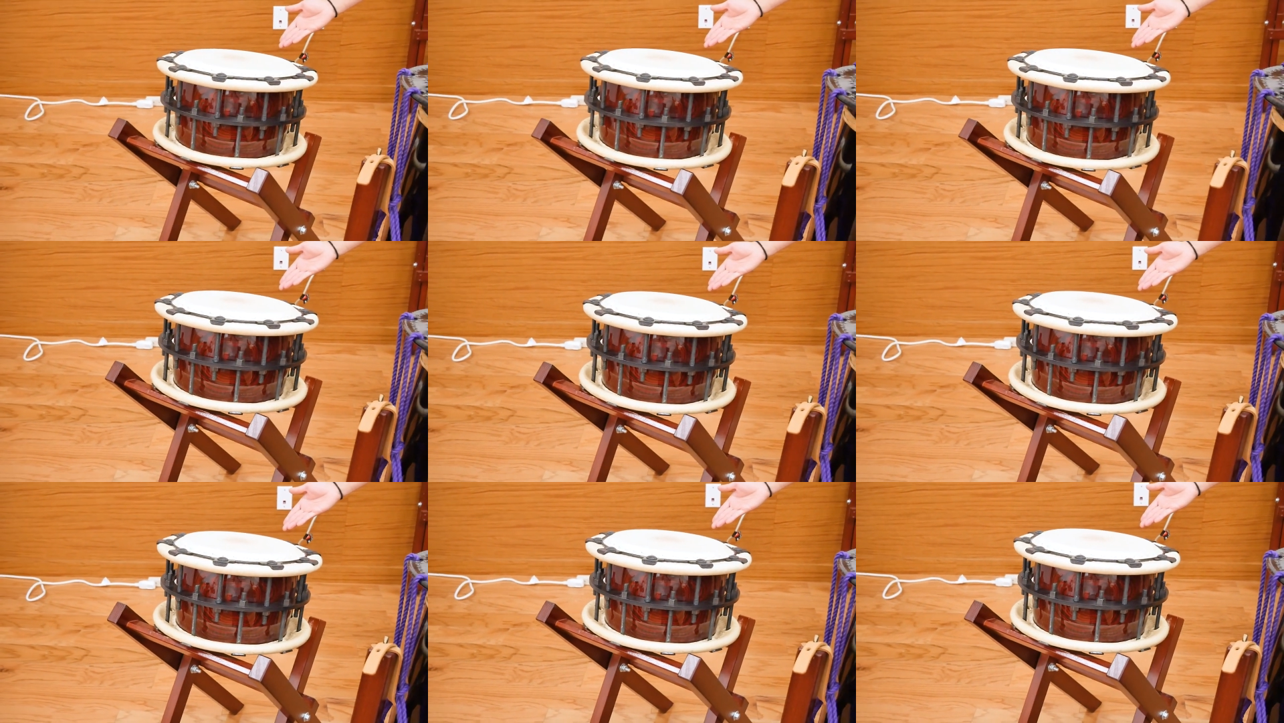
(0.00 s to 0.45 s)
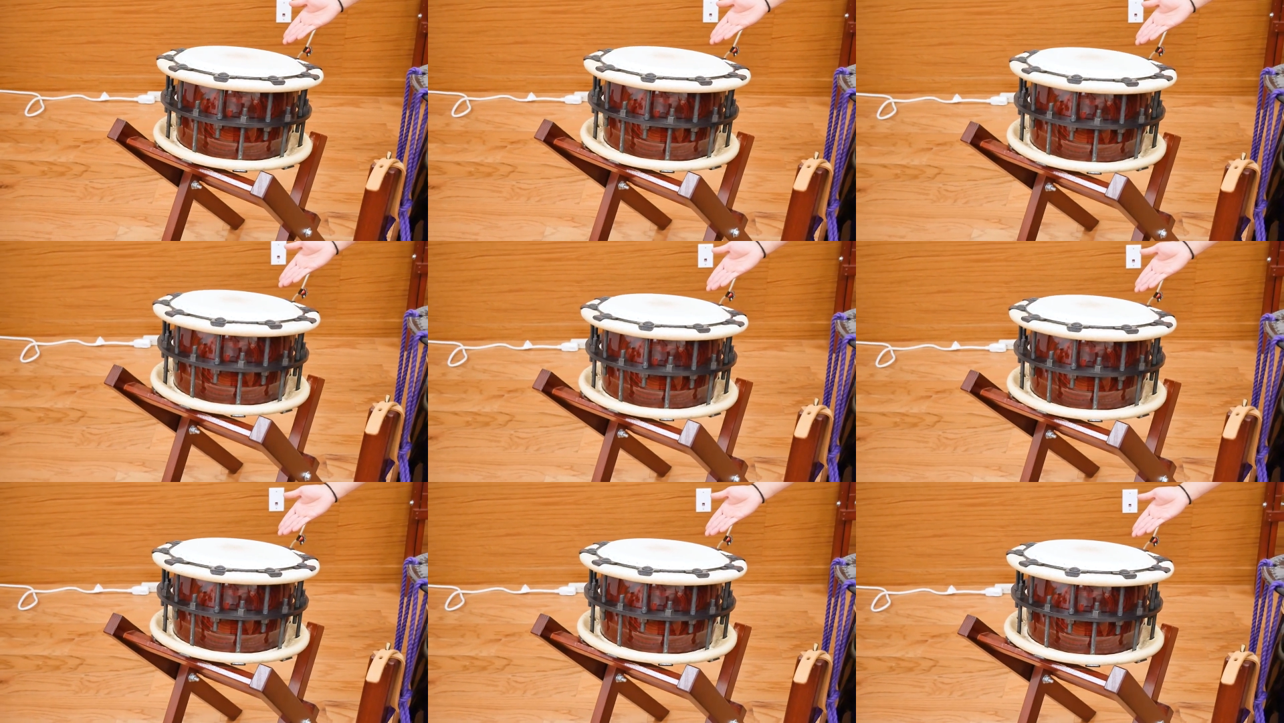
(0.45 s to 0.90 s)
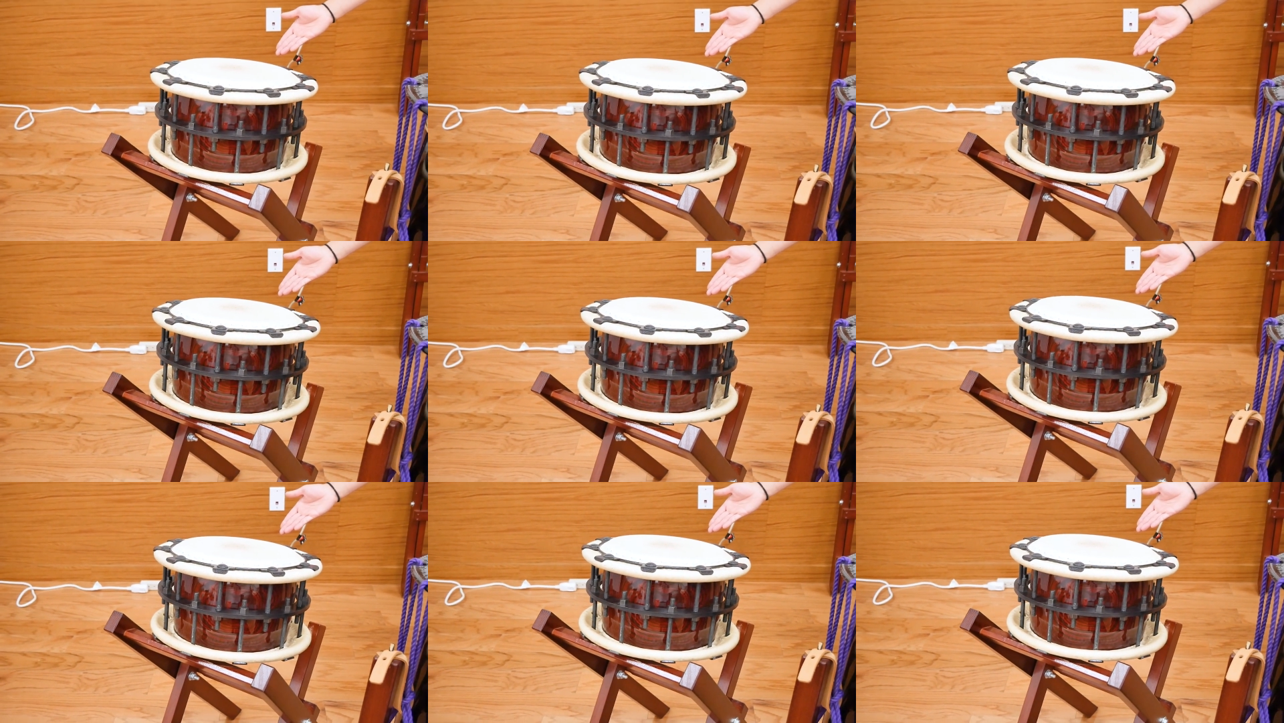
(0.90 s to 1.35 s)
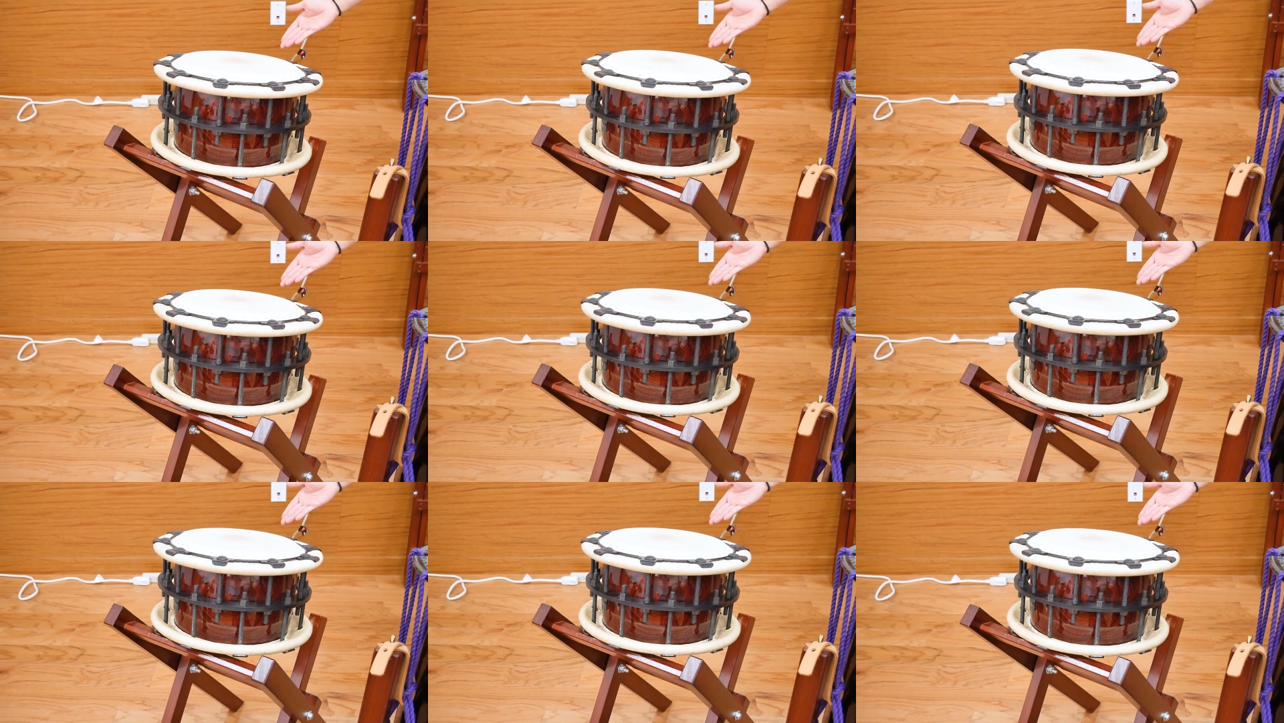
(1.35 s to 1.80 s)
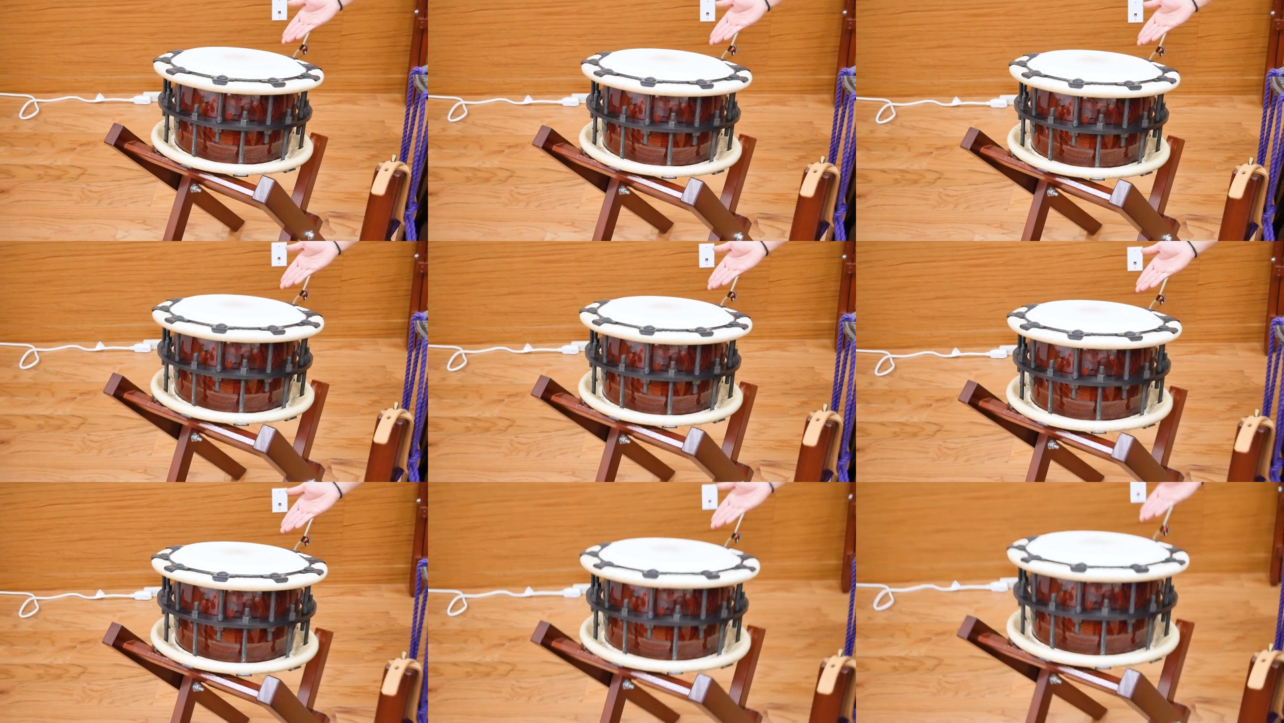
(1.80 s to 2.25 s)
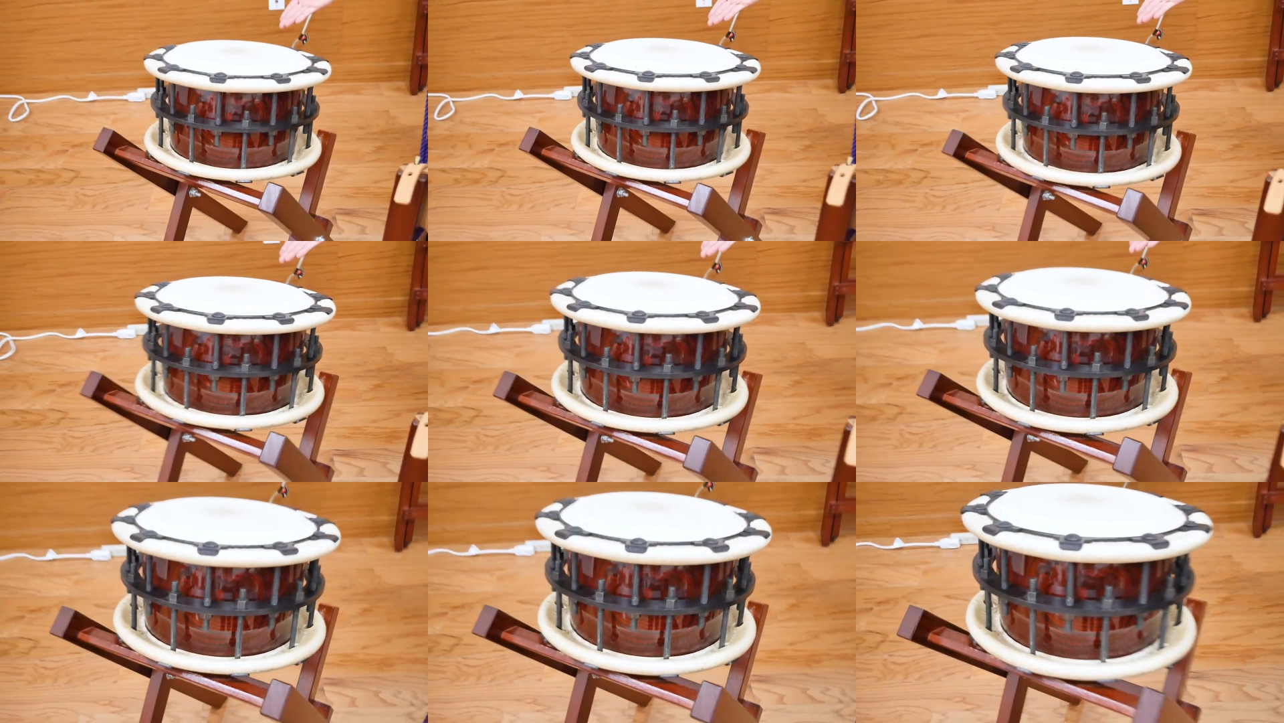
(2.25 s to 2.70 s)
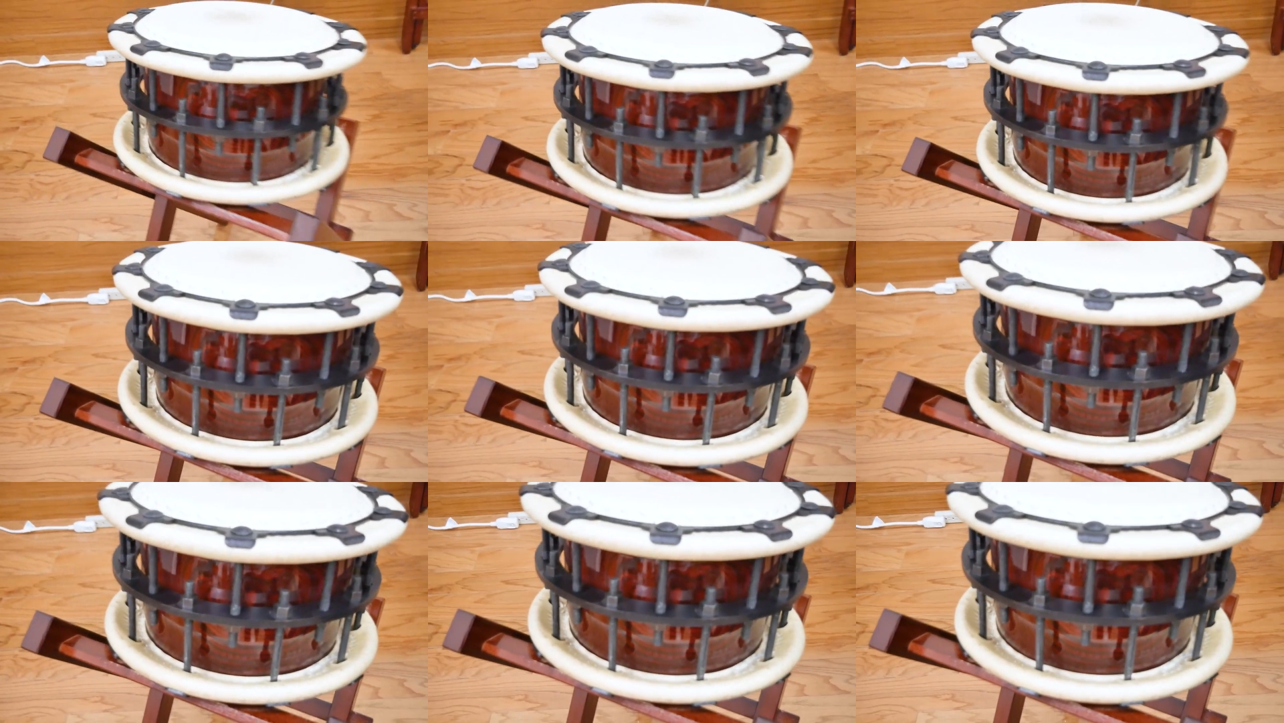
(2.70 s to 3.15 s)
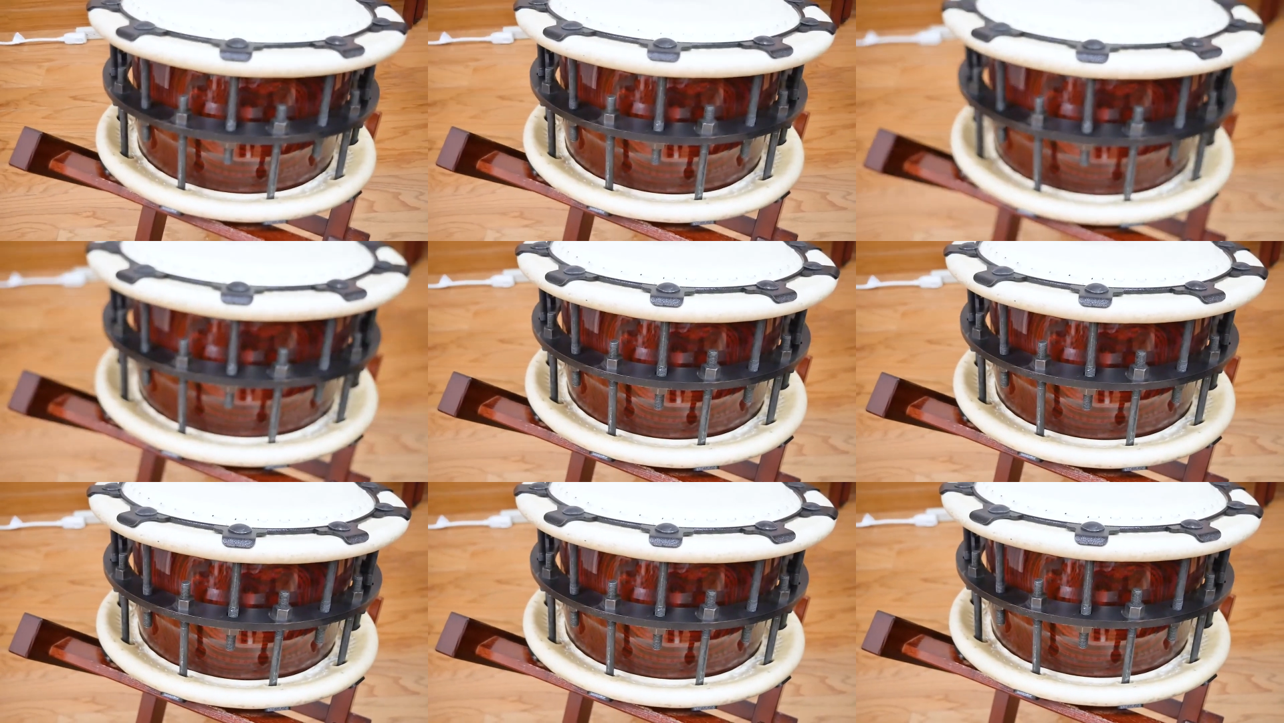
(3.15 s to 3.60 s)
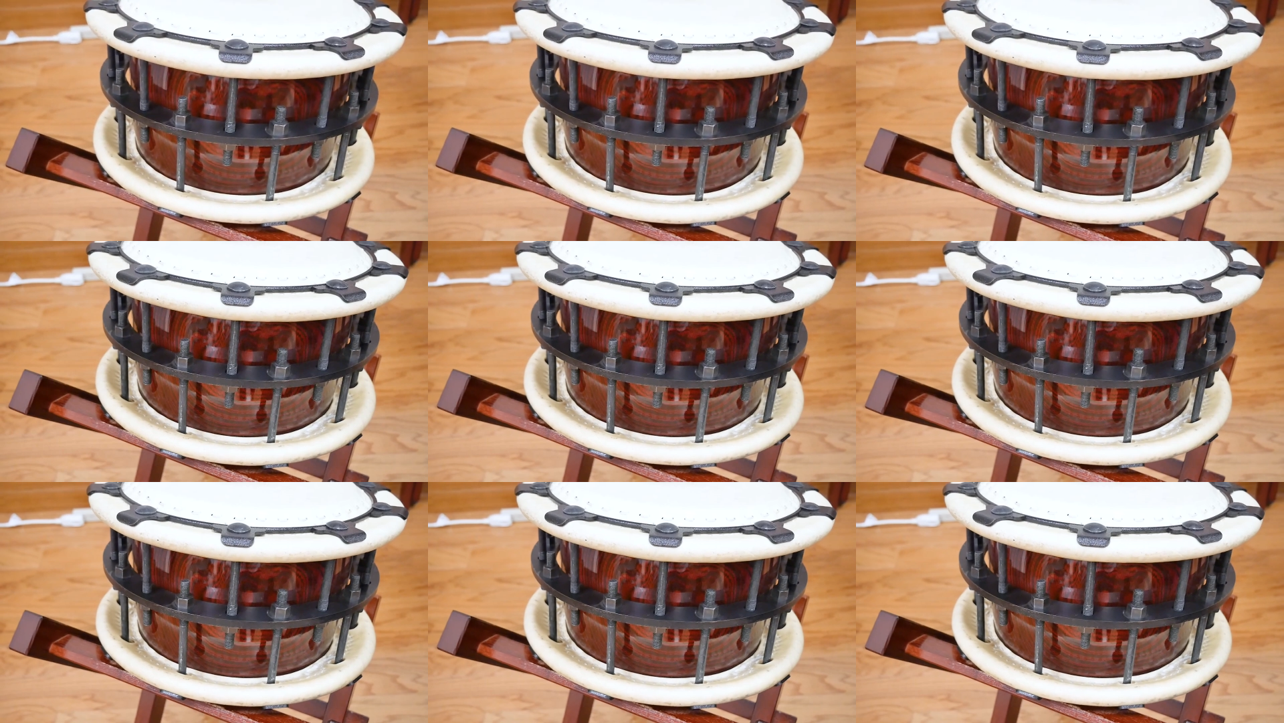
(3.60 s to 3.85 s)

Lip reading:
Nobody's mouth can be seen.